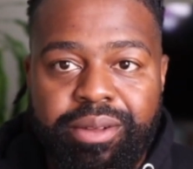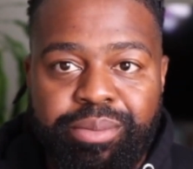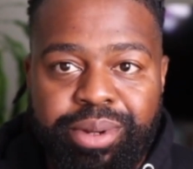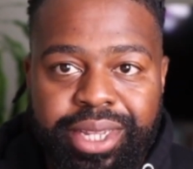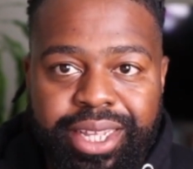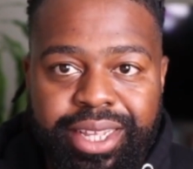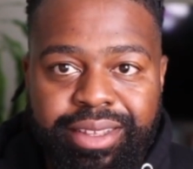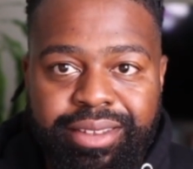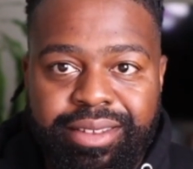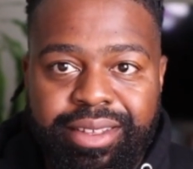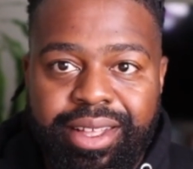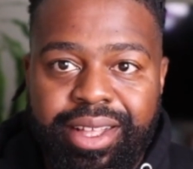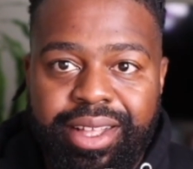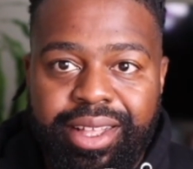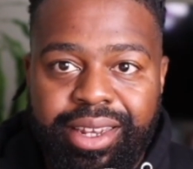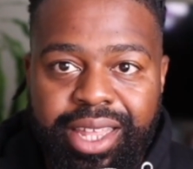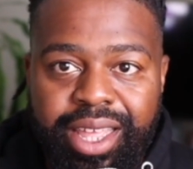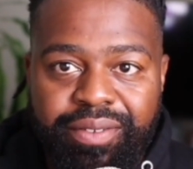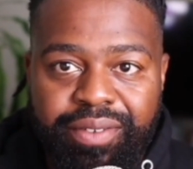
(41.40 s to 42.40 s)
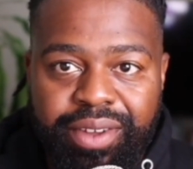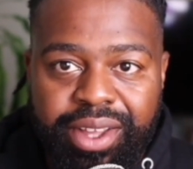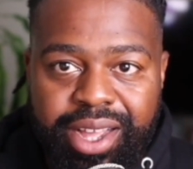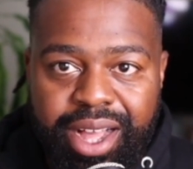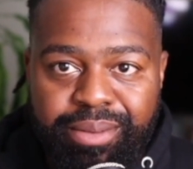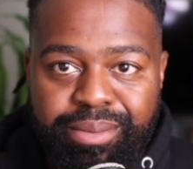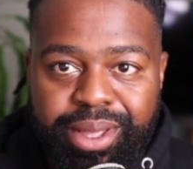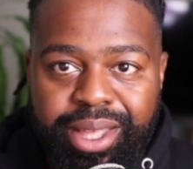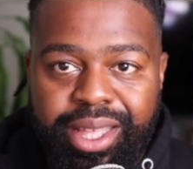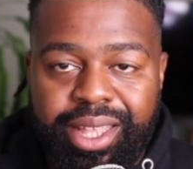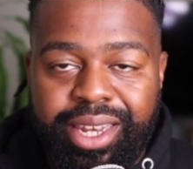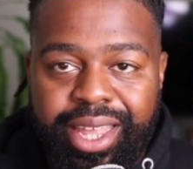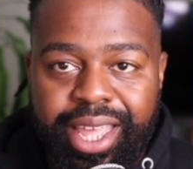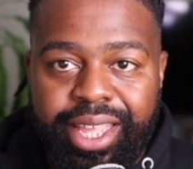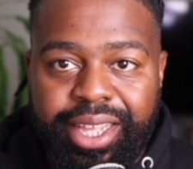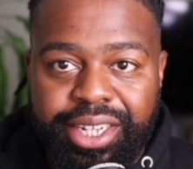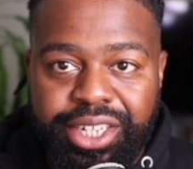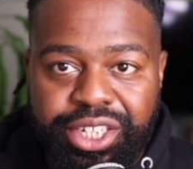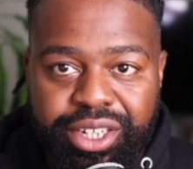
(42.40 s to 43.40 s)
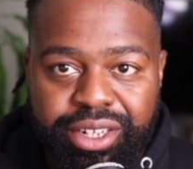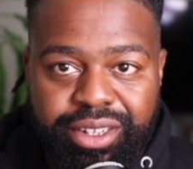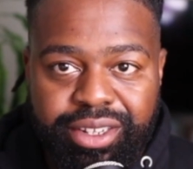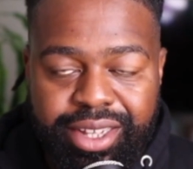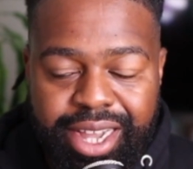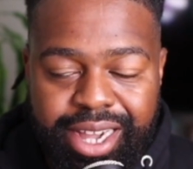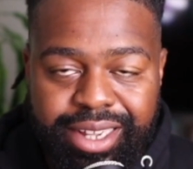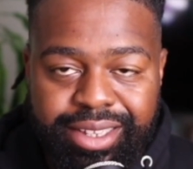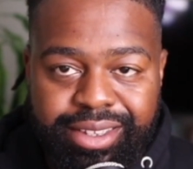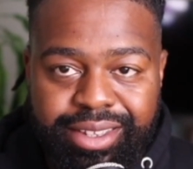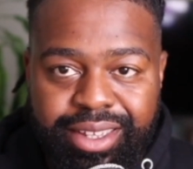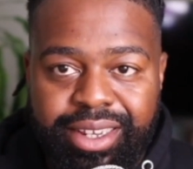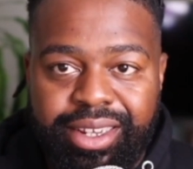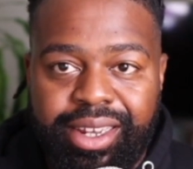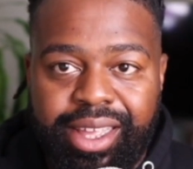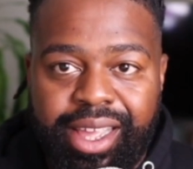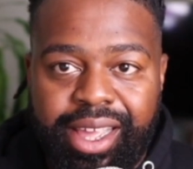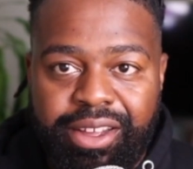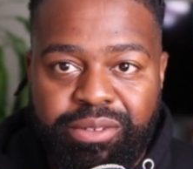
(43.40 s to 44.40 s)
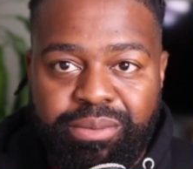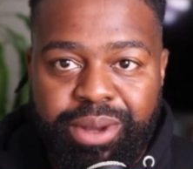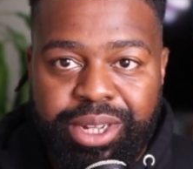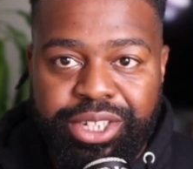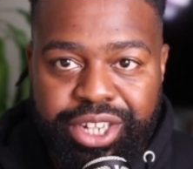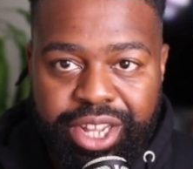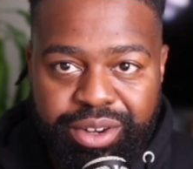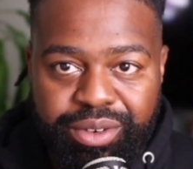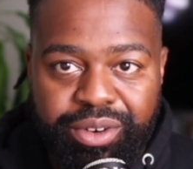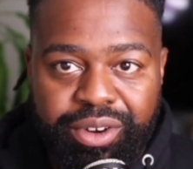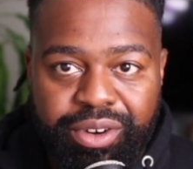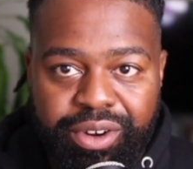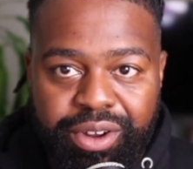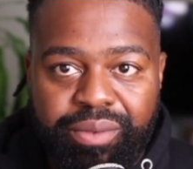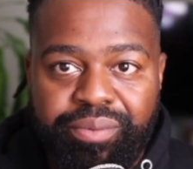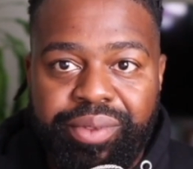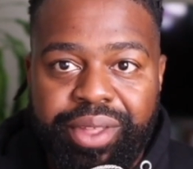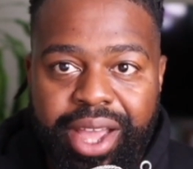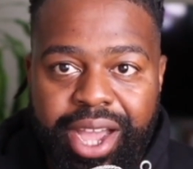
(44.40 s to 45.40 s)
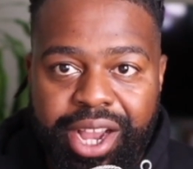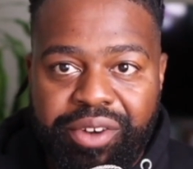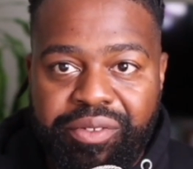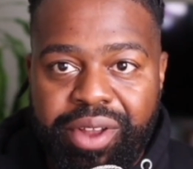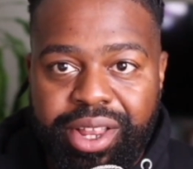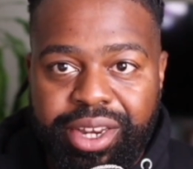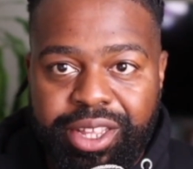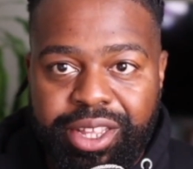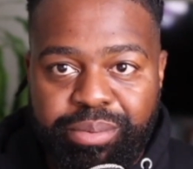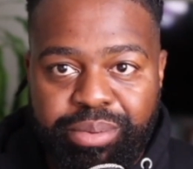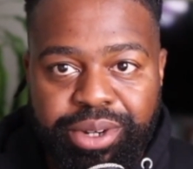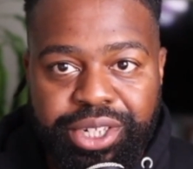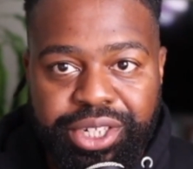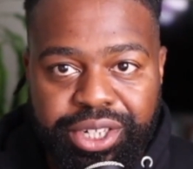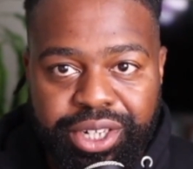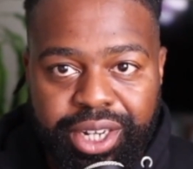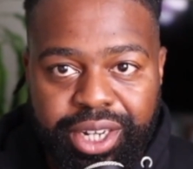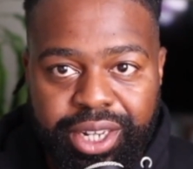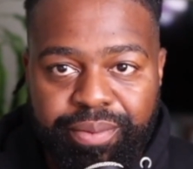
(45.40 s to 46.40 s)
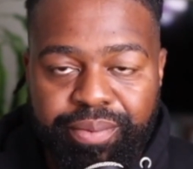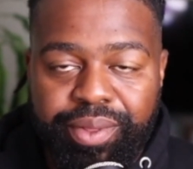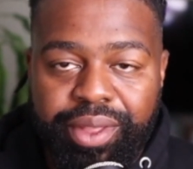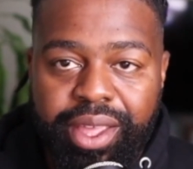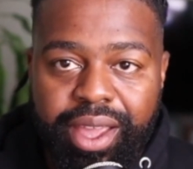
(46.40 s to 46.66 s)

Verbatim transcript: Please leave a comment, like, and share this content that helped my channel grow. I greatly appreciate it.